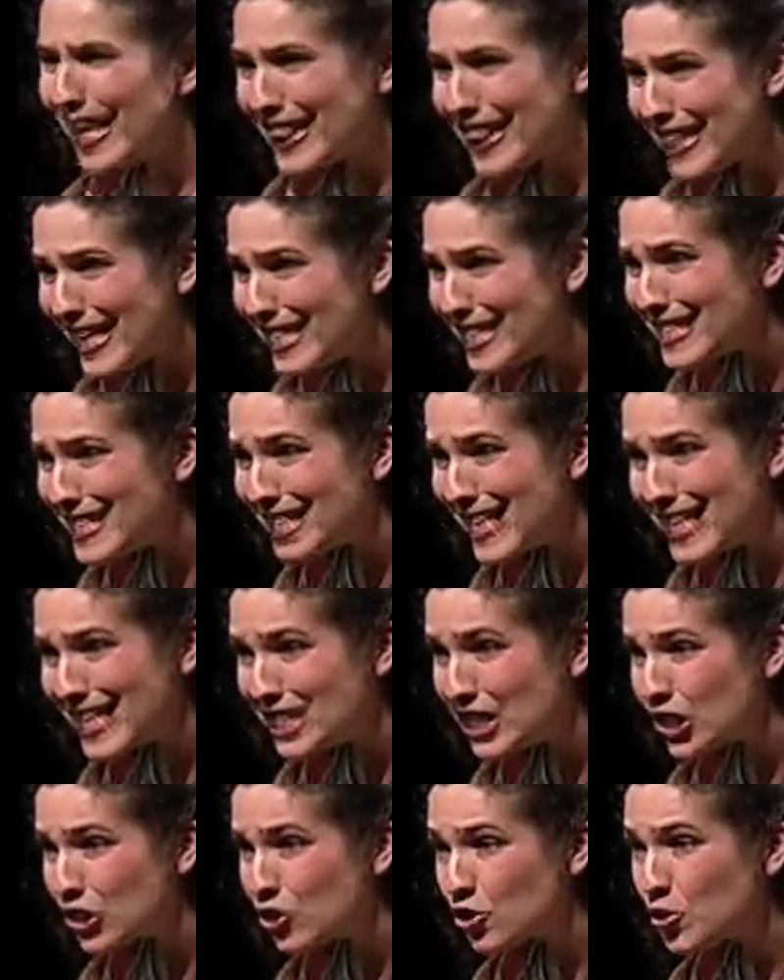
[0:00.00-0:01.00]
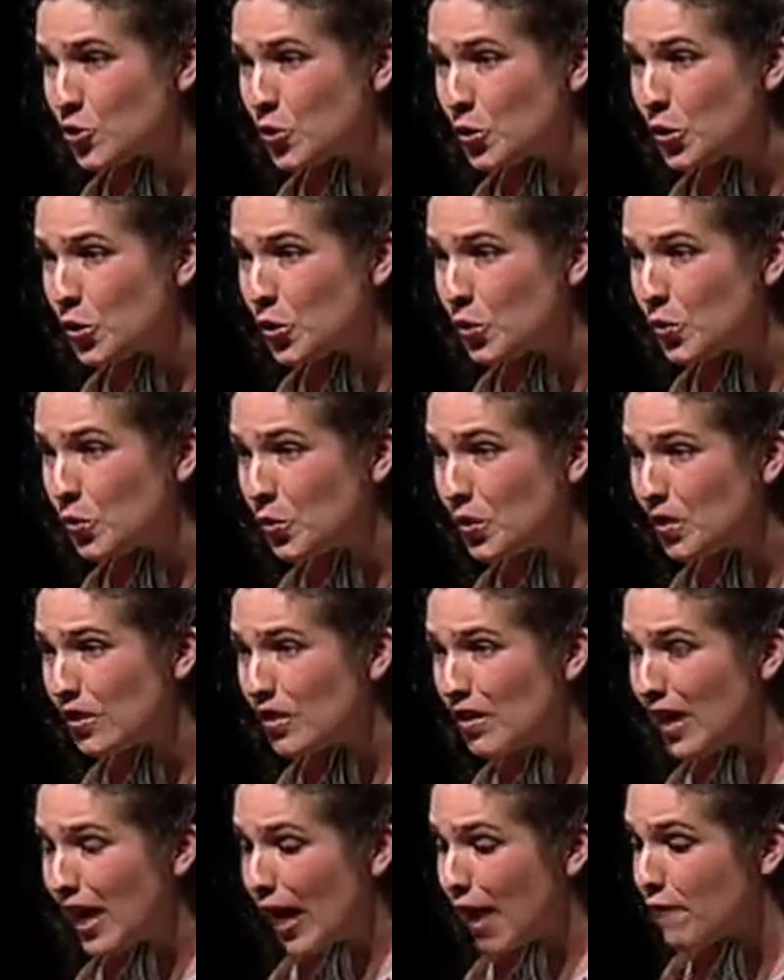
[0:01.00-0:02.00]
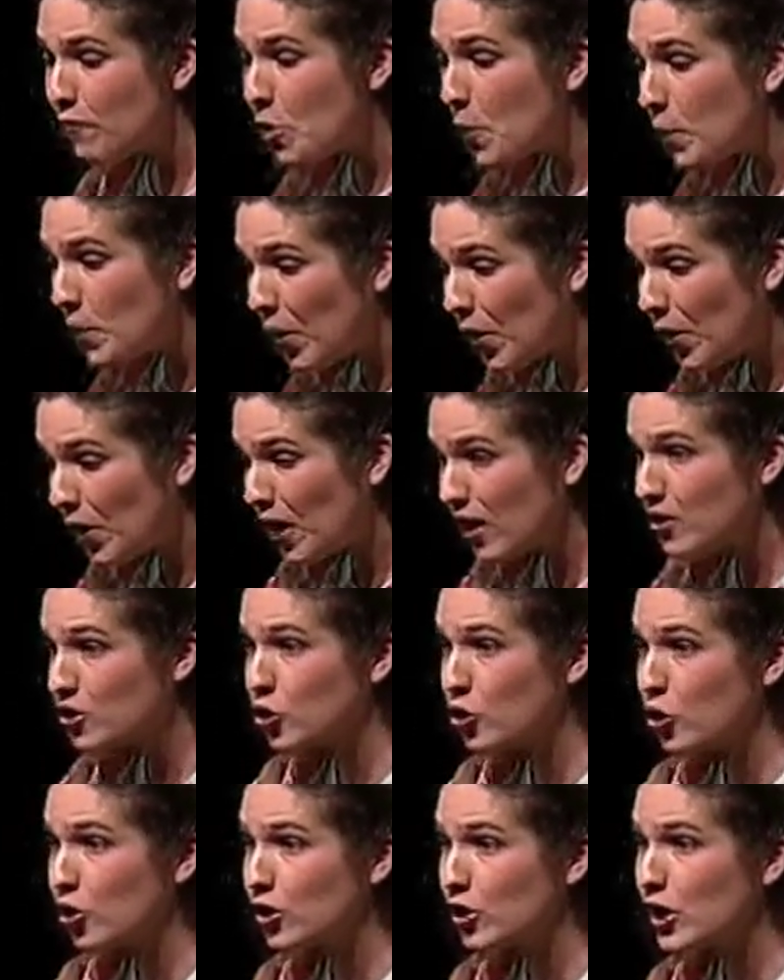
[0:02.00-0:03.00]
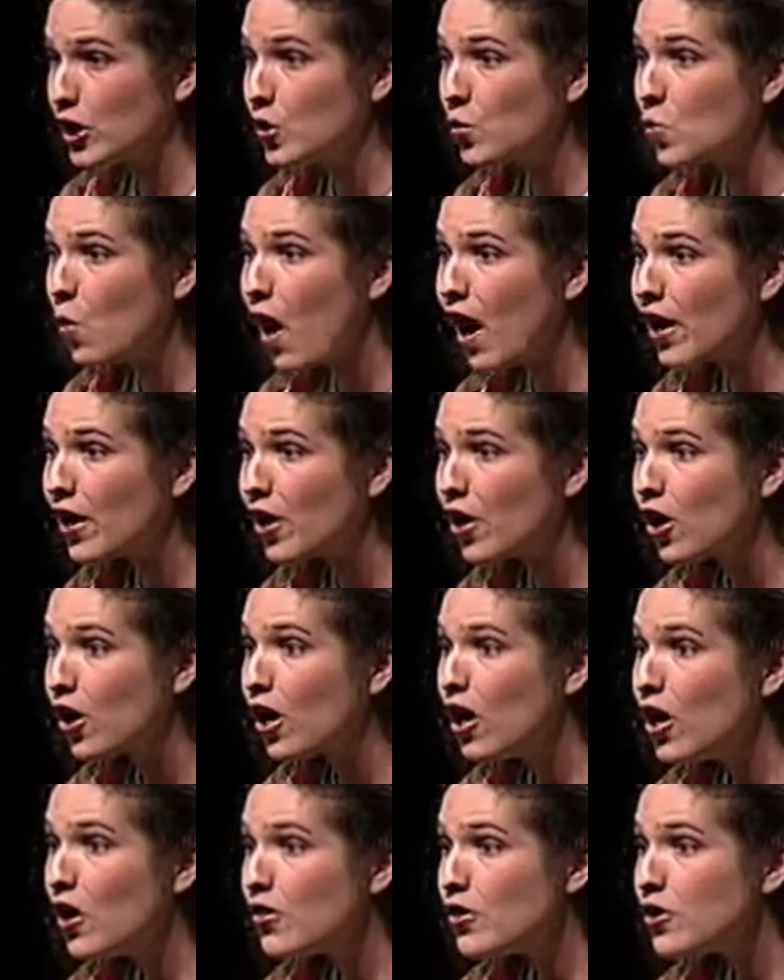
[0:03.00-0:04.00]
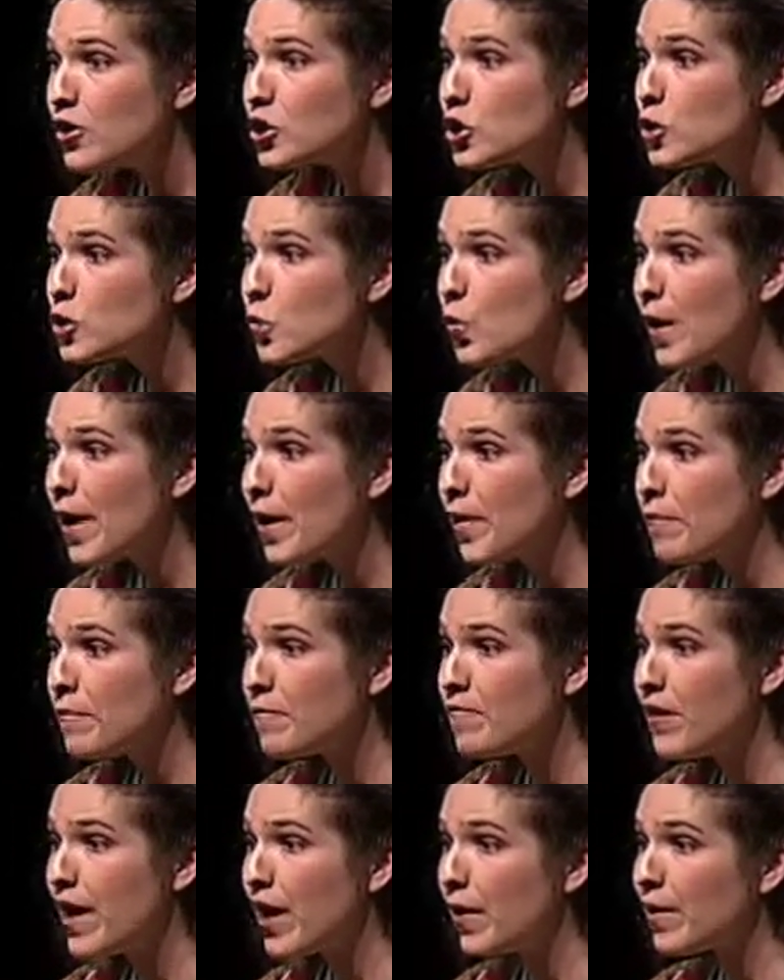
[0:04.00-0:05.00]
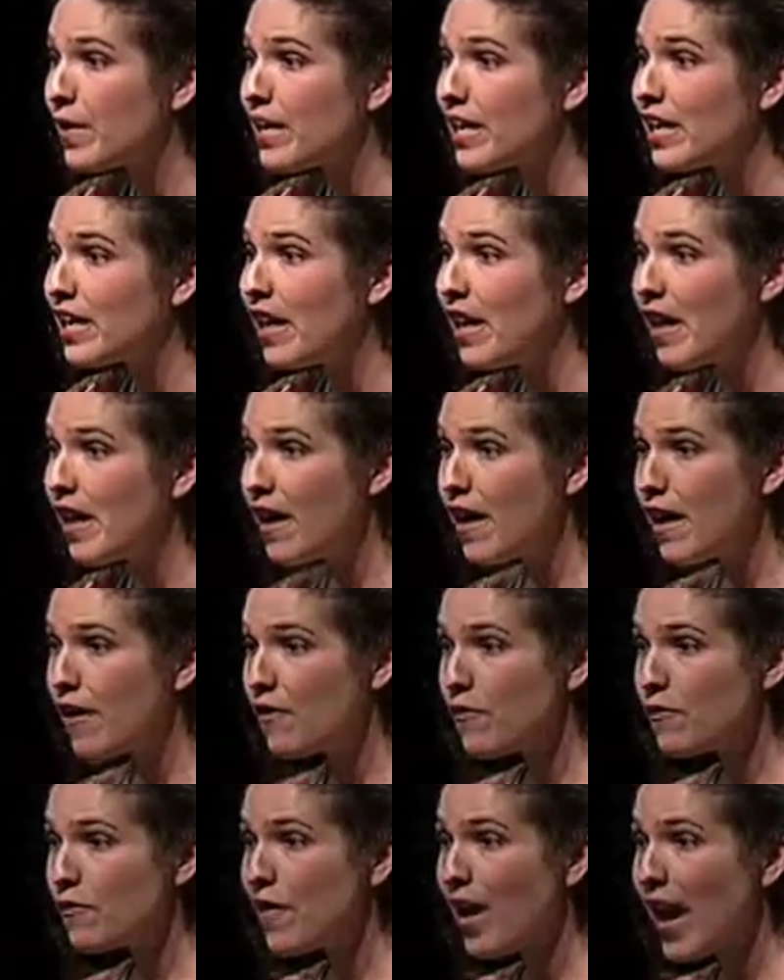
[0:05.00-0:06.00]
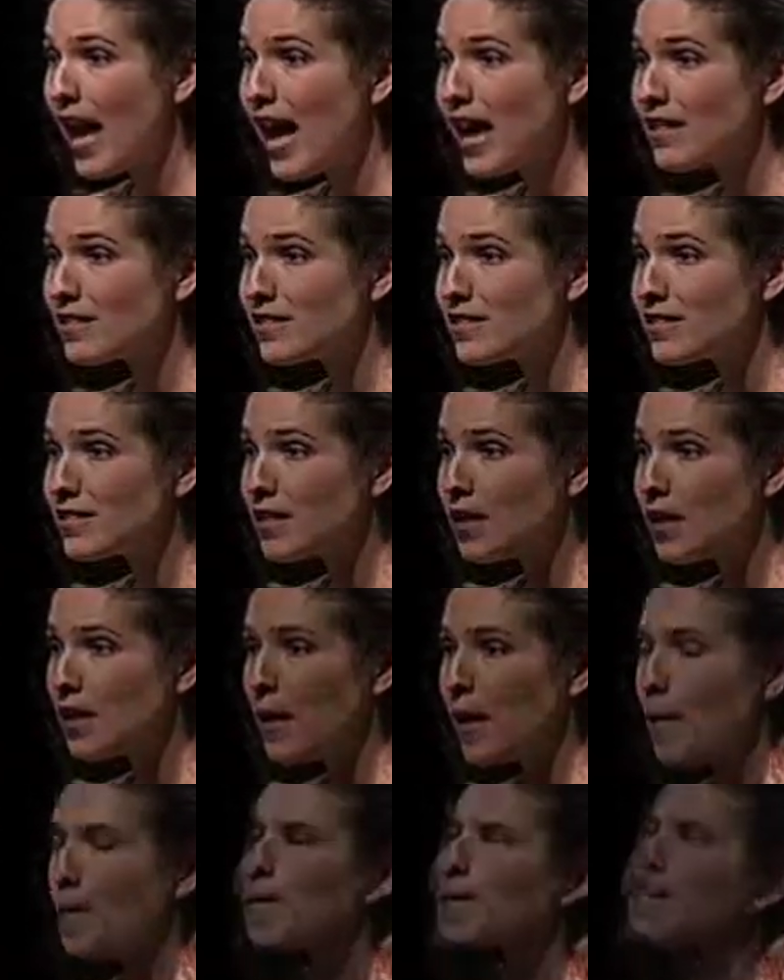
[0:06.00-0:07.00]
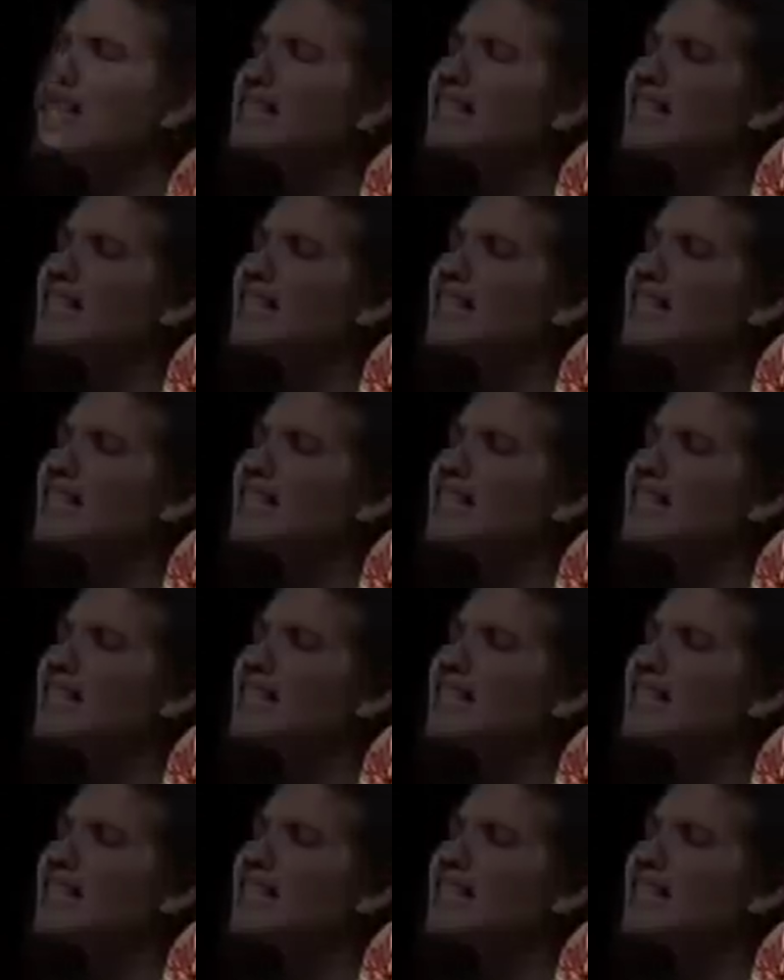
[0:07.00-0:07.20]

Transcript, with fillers: this isn't true. If you put a turtle in water, they'll swim very fast. But the